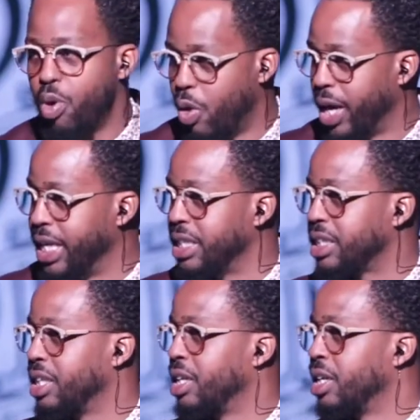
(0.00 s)

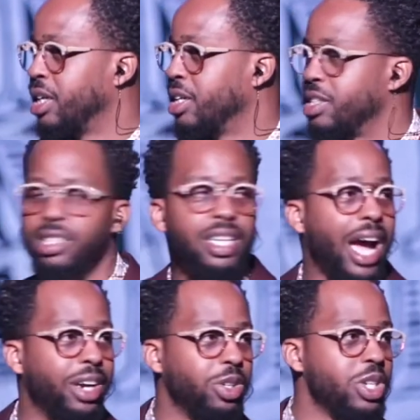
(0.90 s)
point to
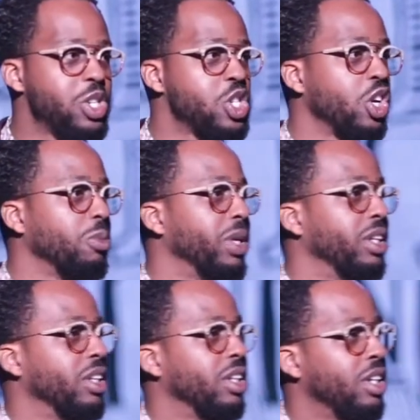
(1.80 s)
title this sermon.
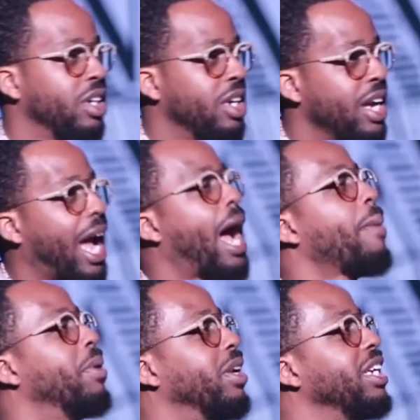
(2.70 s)

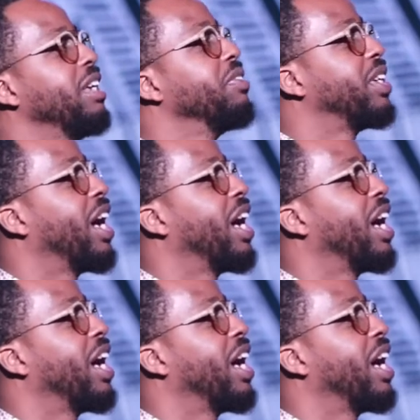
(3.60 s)
I believe